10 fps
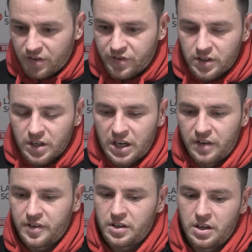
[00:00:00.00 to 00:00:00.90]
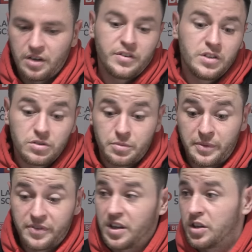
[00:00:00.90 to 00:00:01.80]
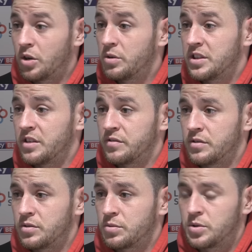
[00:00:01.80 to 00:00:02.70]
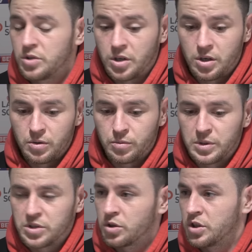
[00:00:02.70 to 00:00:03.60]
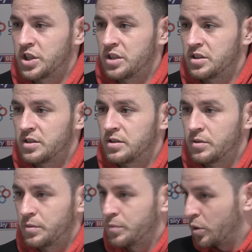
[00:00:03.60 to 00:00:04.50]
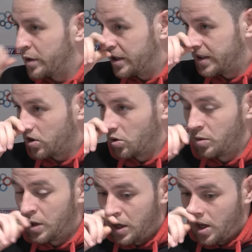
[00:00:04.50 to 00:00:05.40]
I think I think I think to be fair, the only difference was uh, we took our chances more clinical.